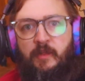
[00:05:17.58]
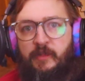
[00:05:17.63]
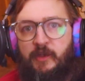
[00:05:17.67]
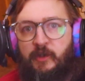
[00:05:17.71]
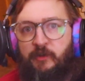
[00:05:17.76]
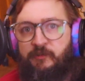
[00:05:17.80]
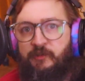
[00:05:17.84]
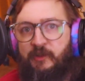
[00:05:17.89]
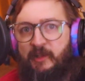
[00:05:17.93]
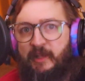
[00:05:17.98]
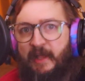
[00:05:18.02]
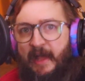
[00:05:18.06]

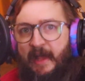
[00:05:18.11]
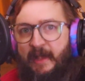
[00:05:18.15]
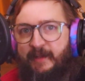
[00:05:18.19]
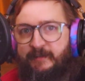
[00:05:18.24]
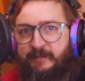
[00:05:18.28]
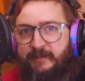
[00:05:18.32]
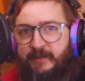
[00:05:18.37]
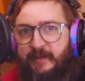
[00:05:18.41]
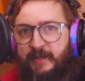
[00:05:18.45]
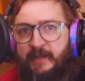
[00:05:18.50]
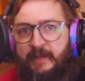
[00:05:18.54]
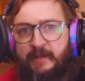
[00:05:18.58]
There's the
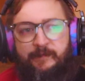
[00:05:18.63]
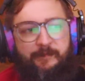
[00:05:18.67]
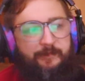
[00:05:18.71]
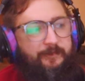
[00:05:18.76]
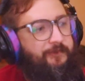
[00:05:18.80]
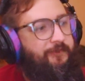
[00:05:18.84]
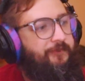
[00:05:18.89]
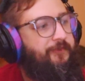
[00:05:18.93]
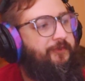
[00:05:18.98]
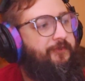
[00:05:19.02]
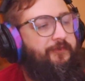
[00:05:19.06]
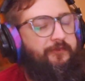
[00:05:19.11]
last
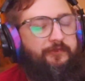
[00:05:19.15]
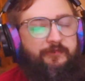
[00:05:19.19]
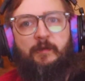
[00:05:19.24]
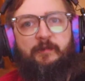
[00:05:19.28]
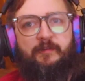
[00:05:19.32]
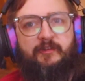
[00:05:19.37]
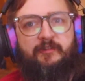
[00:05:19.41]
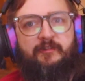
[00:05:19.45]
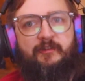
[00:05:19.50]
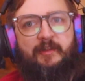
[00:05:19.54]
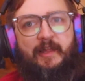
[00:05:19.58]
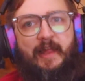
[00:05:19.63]
thing. We
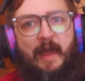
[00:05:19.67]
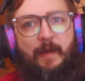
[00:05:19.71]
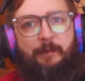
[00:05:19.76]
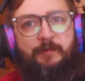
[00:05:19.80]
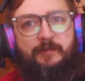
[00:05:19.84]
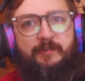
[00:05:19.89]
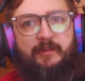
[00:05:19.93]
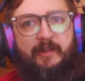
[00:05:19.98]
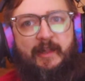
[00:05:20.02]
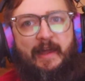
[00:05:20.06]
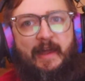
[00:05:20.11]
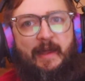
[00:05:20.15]
have a
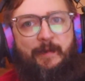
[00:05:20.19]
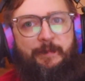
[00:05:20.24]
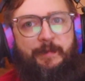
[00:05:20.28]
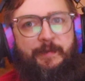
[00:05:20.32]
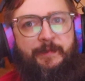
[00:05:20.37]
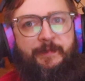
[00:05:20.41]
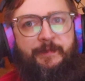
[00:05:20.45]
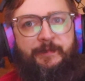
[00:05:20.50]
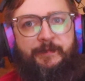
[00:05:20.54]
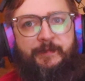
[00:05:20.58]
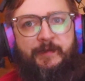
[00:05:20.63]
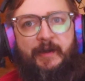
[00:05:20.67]
slap slap
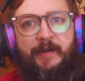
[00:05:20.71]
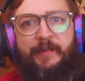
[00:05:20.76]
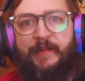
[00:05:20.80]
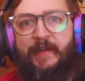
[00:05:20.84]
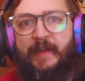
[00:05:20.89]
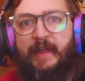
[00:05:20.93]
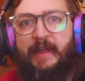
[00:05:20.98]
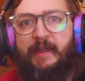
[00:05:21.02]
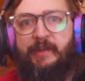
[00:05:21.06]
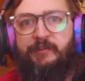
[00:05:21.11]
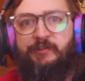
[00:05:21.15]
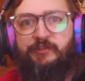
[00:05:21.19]
on
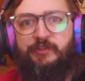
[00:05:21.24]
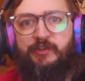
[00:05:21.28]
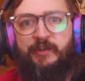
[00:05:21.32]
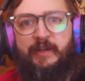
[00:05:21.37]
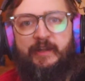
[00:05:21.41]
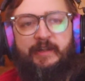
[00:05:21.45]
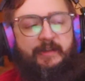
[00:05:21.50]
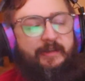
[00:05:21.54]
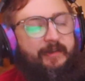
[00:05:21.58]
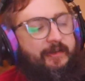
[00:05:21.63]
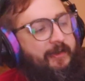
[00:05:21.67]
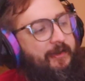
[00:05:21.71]
the A
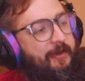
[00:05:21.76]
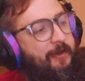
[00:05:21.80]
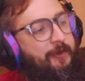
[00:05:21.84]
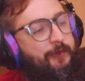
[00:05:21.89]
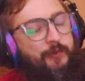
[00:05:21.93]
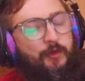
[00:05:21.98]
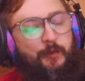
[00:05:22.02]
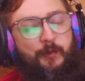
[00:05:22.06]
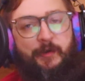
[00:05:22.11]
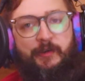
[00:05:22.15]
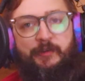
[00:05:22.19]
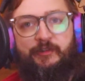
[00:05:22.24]
string
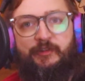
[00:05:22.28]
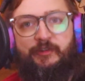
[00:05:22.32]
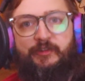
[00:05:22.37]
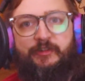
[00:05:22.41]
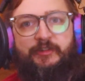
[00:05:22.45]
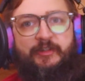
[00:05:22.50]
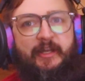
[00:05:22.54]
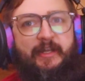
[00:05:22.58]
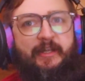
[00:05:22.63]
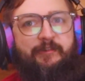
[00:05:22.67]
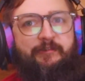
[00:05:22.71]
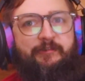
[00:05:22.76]
from our
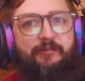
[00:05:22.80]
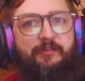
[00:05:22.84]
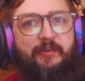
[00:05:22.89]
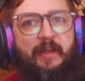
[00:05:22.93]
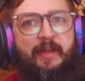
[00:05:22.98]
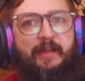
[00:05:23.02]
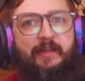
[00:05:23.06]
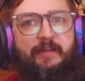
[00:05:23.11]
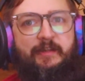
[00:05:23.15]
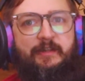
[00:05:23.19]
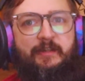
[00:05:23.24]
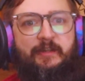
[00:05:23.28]
2nd
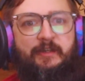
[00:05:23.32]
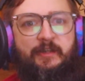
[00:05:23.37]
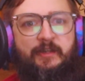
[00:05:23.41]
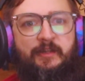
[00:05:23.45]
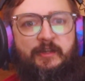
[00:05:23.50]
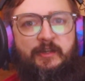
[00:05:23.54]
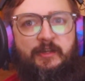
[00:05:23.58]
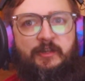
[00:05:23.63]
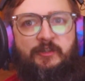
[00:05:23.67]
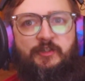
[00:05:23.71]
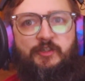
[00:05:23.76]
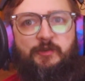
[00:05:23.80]
fret
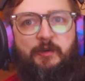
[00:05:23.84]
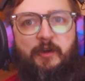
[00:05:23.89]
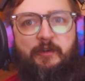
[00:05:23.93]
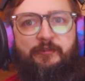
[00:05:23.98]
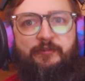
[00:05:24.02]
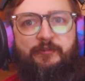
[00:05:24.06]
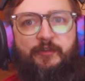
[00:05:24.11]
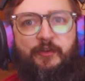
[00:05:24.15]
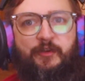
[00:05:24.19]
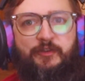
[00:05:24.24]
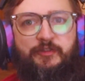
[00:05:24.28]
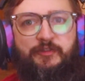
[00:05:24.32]
to our
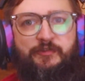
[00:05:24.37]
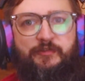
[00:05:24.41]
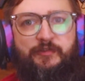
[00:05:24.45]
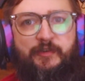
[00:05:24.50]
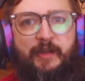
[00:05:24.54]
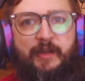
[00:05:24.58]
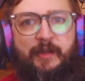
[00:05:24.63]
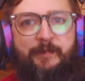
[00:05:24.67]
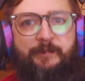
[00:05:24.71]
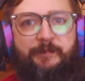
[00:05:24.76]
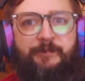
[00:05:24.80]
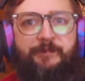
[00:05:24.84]
open
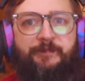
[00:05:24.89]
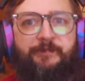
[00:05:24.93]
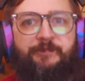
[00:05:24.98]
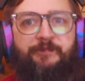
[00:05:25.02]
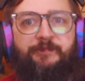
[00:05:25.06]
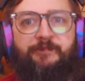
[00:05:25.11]
A.